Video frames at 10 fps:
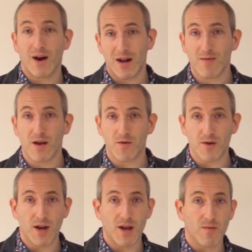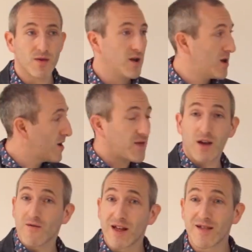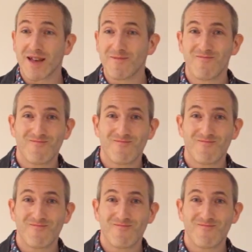My name's Andrew Jacobs. Thank you for listening.